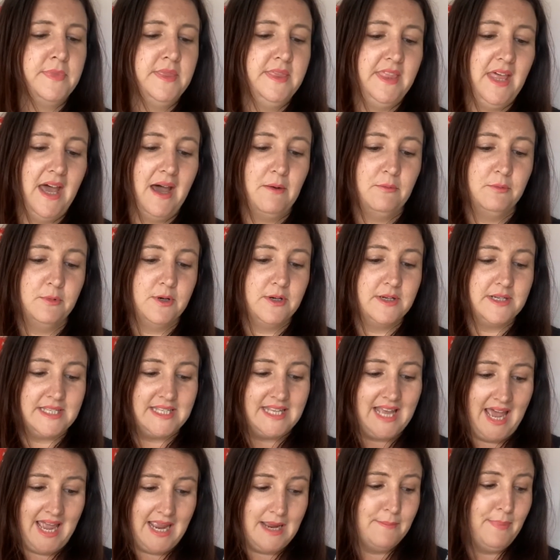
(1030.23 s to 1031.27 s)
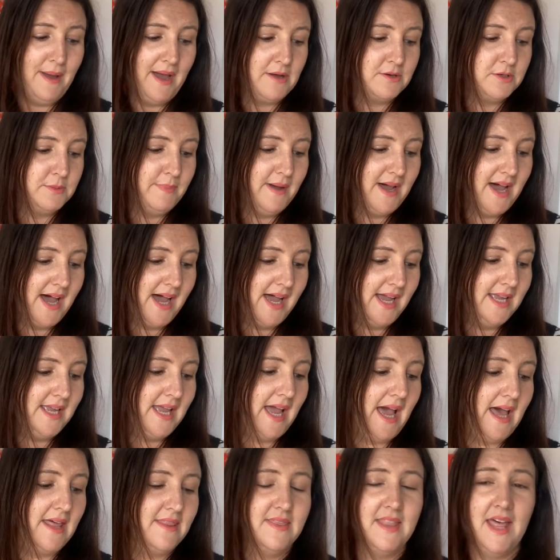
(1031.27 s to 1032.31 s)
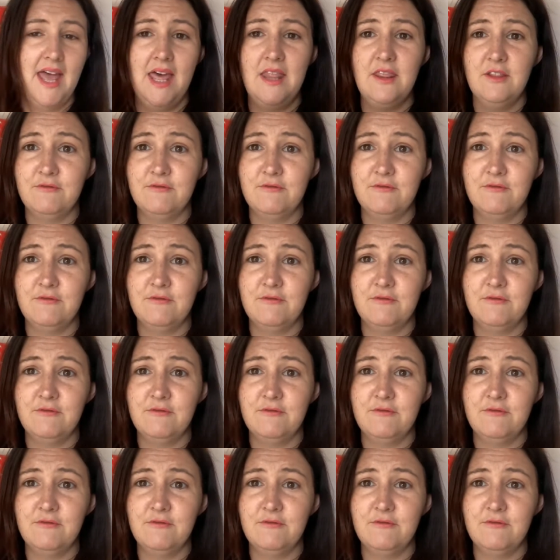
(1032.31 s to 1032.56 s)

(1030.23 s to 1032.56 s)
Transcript: that was £8 a bag, and then